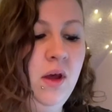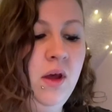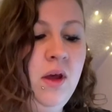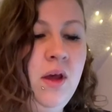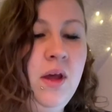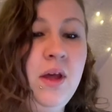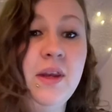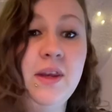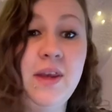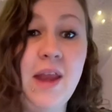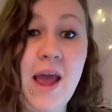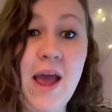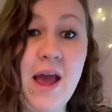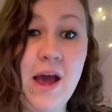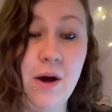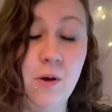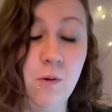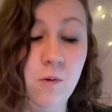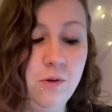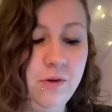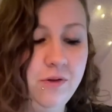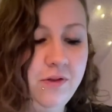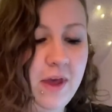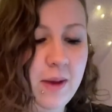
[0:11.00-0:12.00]
Now
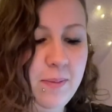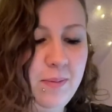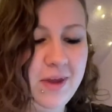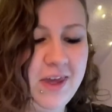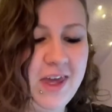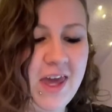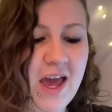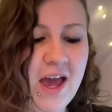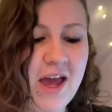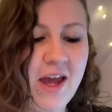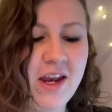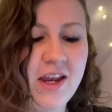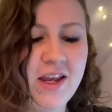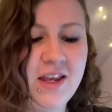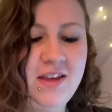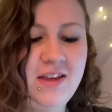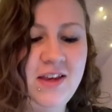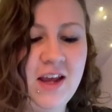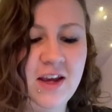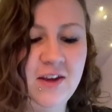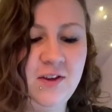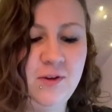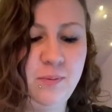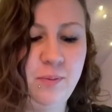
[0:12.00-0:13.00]
there began a
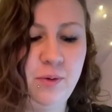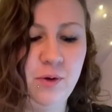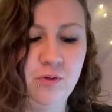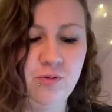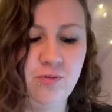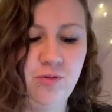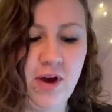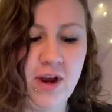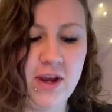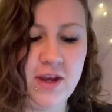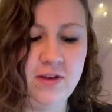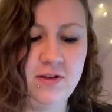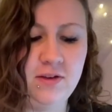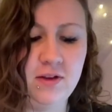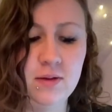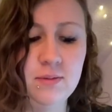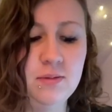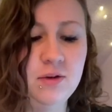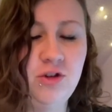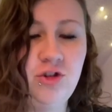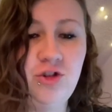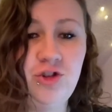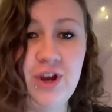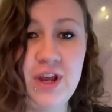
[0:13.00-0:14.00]
desperate race, the
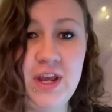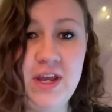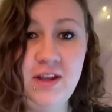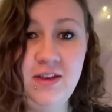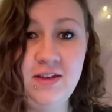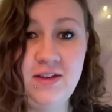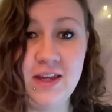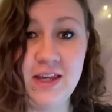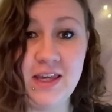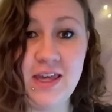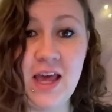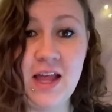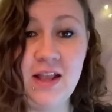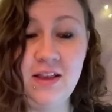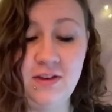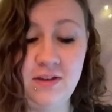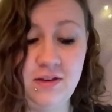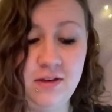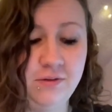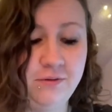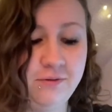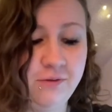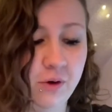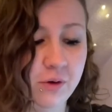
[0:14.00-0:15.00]
machines against the
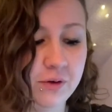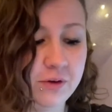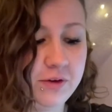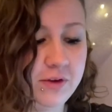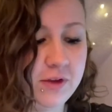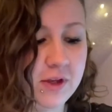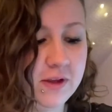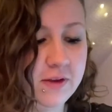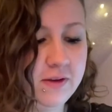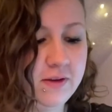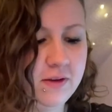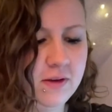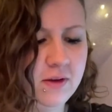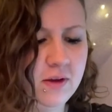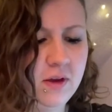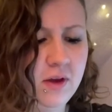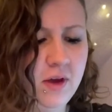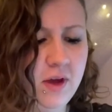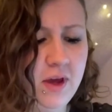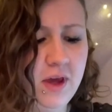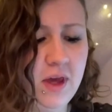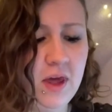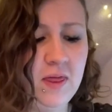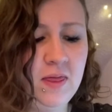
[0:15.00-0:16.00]
foxes.
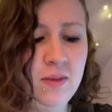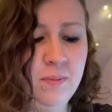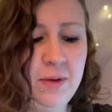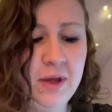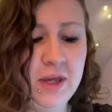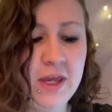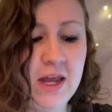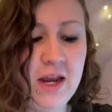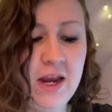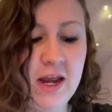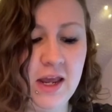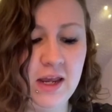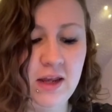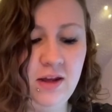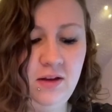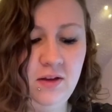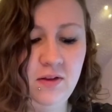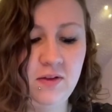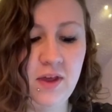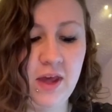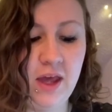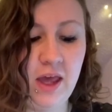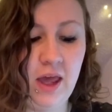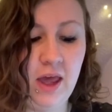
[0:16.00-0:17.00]
In the beginning,
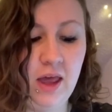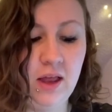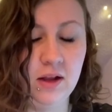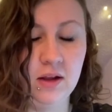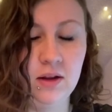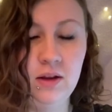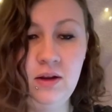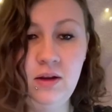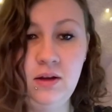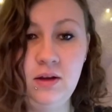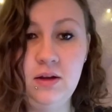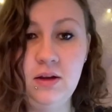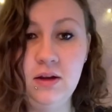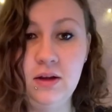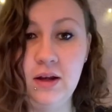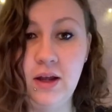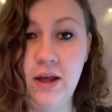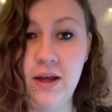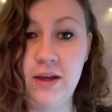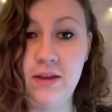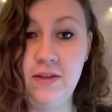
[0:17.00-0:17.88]
the hill looked like